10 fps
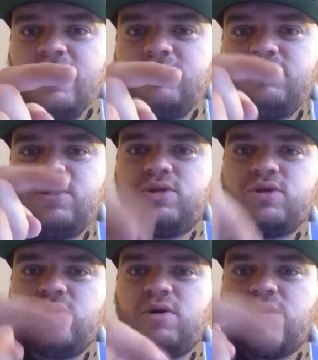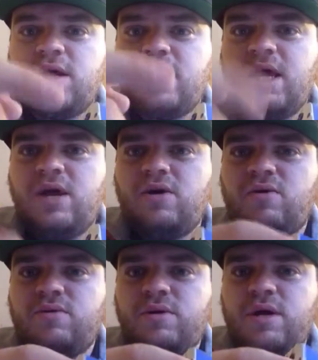And then you screw your
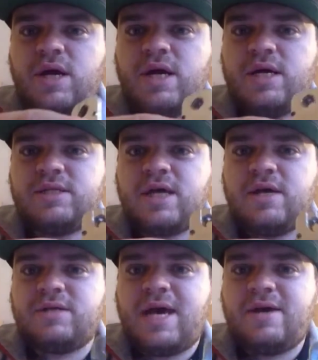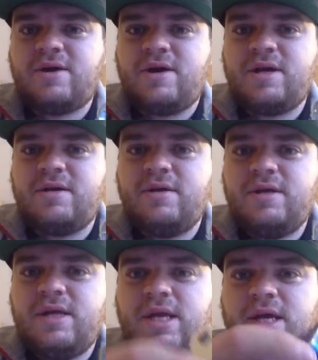Ego style tank on
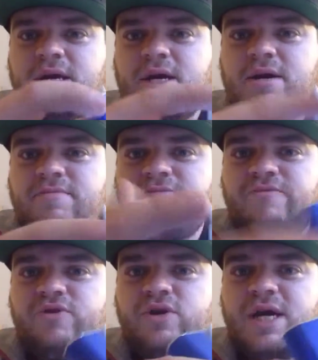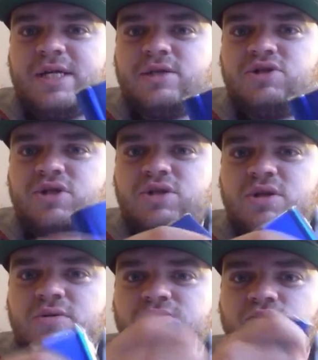it. For you guys that
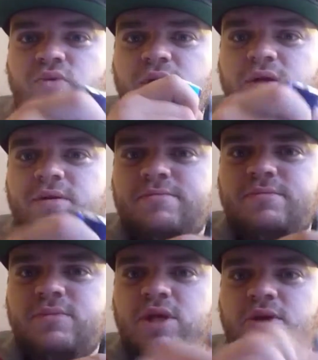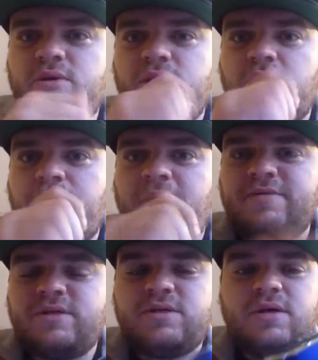just want a
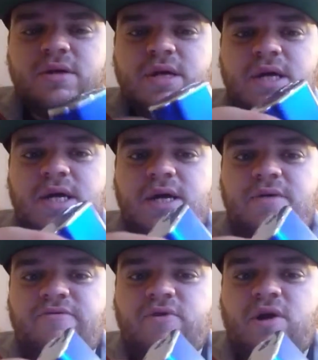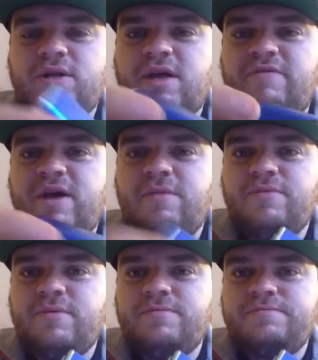little puffs for all day
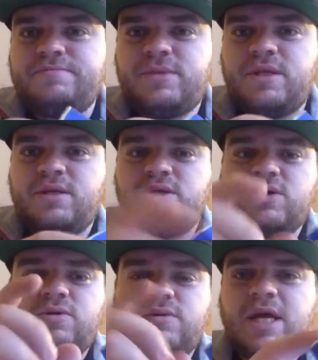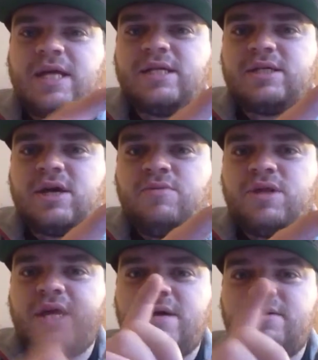vape. So it
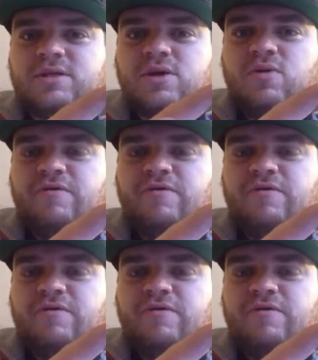does come with that.